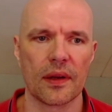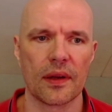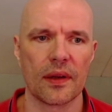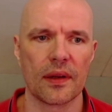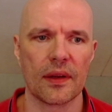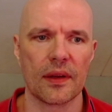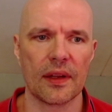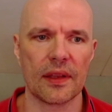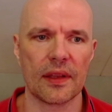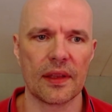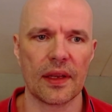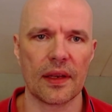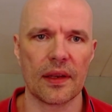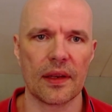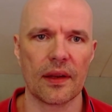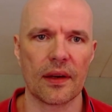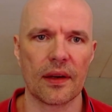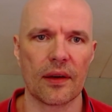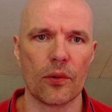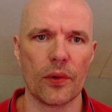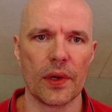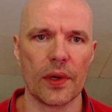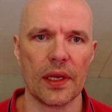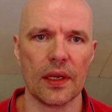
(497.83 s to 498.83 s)
and then the
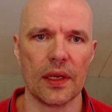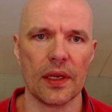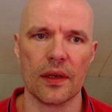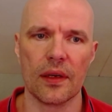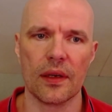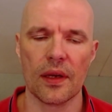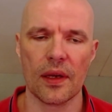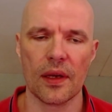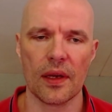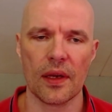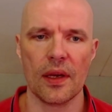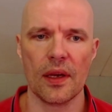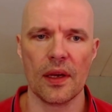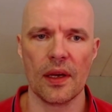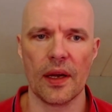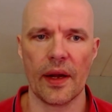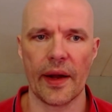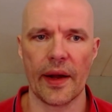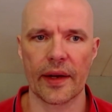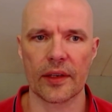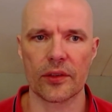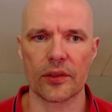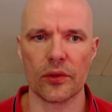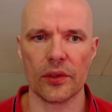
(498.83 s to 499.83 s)
queen
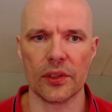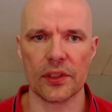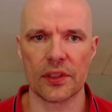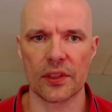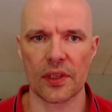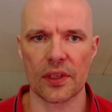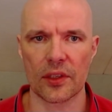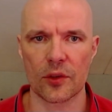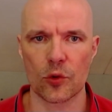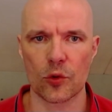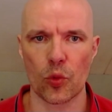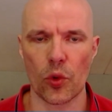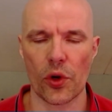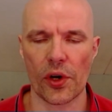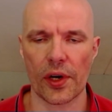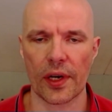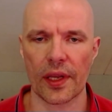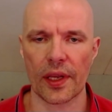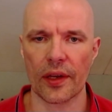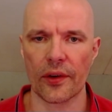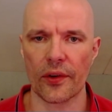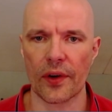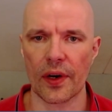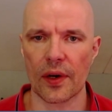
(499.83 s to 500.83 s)
actually starts
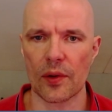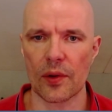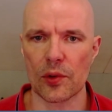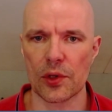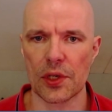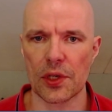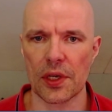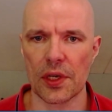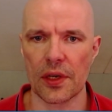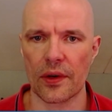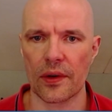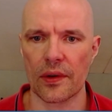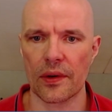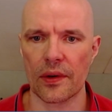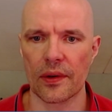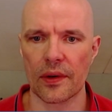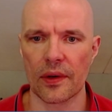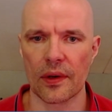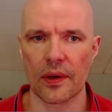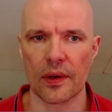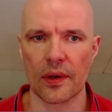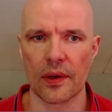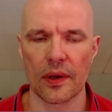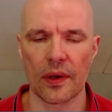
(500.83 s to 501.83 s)
working around here.
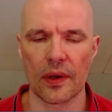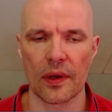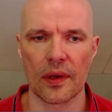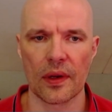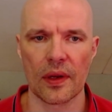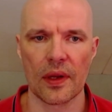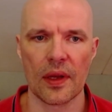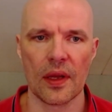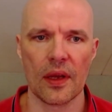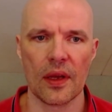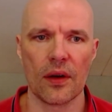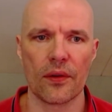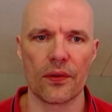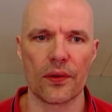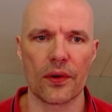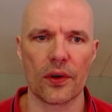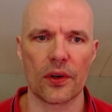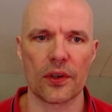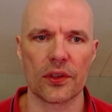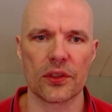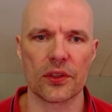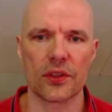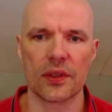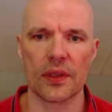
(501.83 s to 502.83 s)
Of
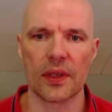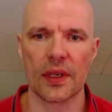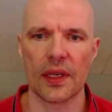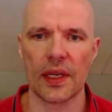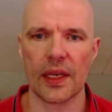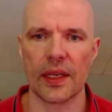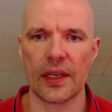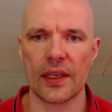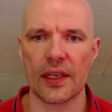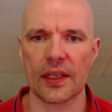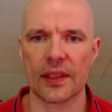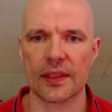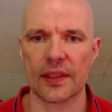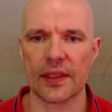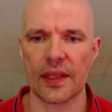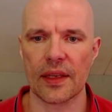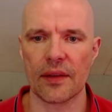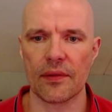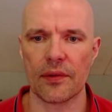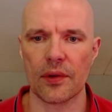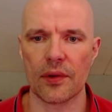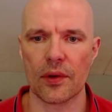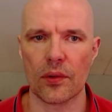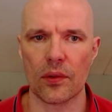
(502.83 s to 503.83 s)
course, it does
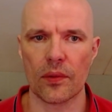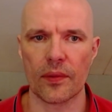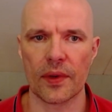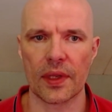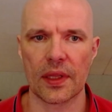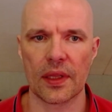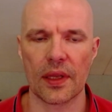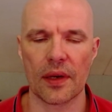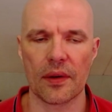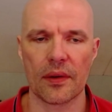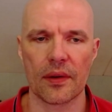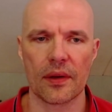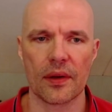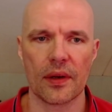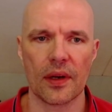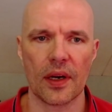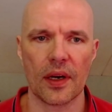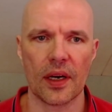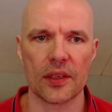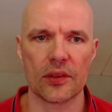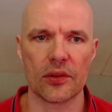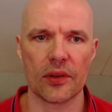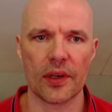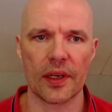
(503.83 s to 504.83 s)
leave you with the
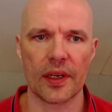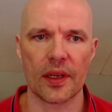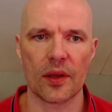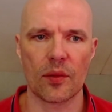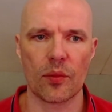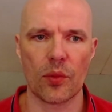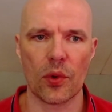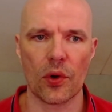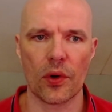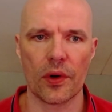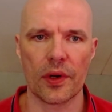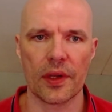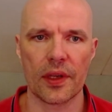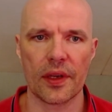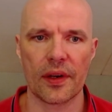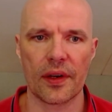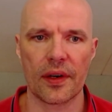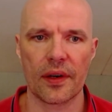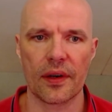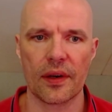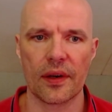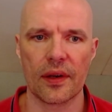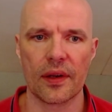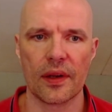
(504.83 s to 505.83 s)
isolated pawn
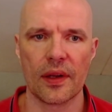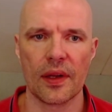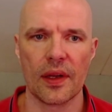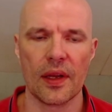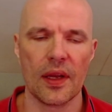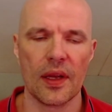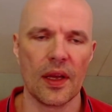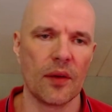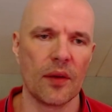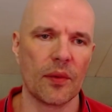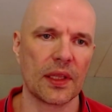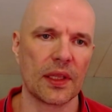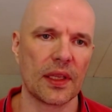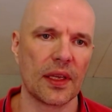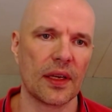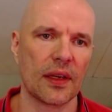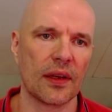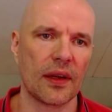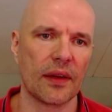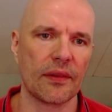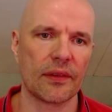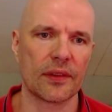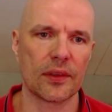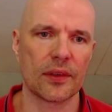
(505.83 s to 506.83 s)
here, but yeah,
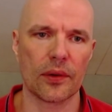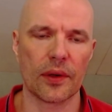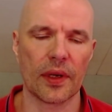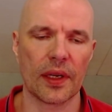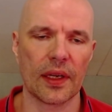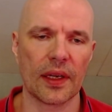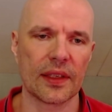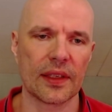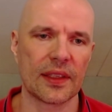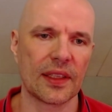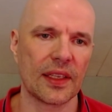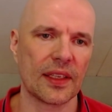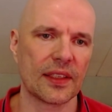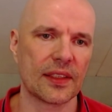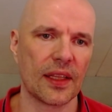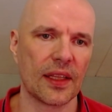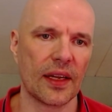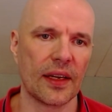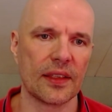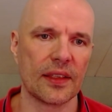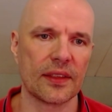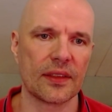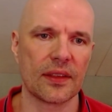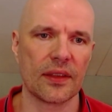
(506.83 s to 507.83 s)
I was looking at these
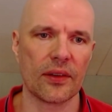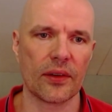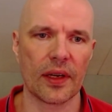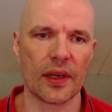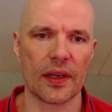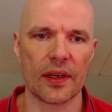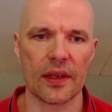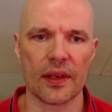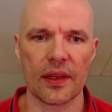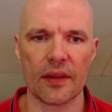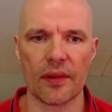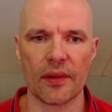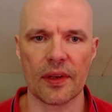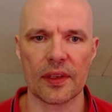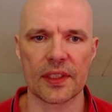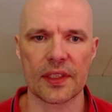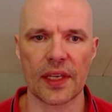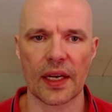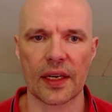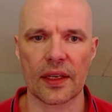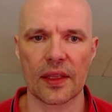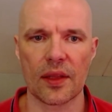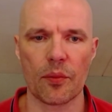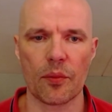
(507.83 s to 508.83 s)
lines. You can even
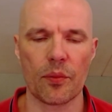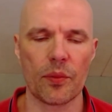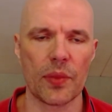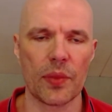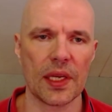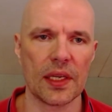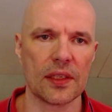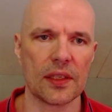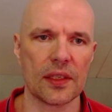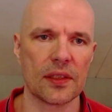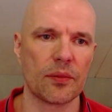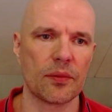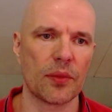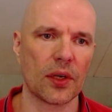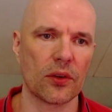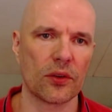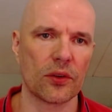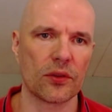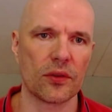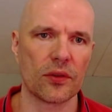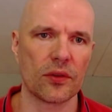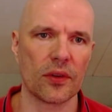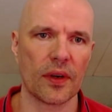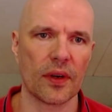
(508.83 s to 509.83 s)
sack the piece
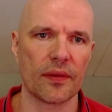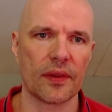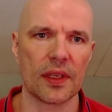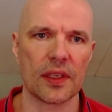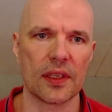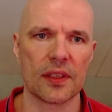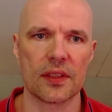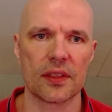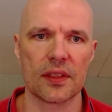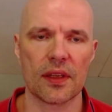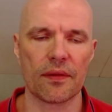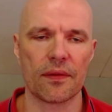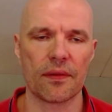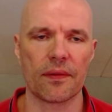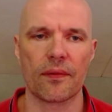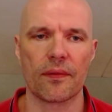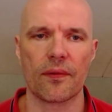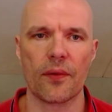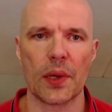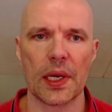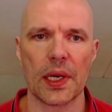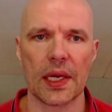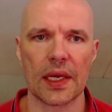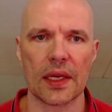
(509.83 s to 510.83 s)
because you have this stuff
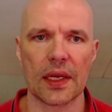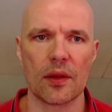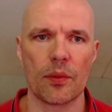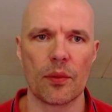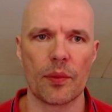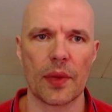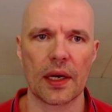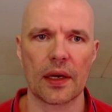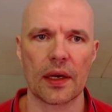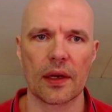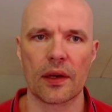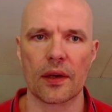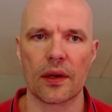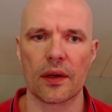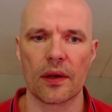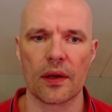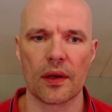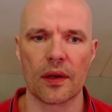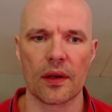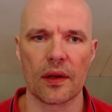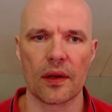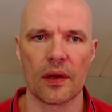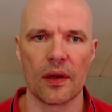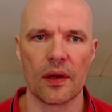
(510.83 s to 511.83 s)
winning it back
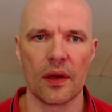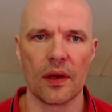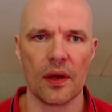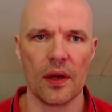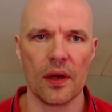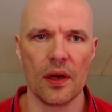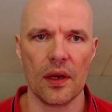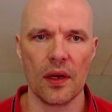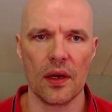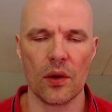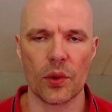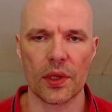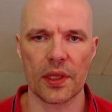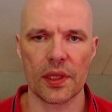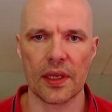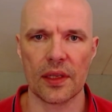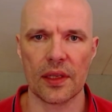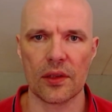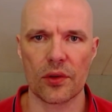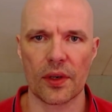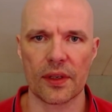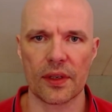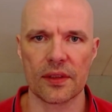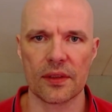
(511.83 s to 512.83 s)
with
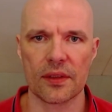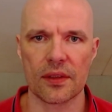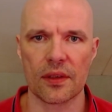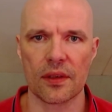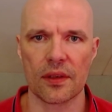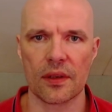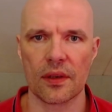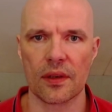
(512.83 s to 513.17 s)
interest.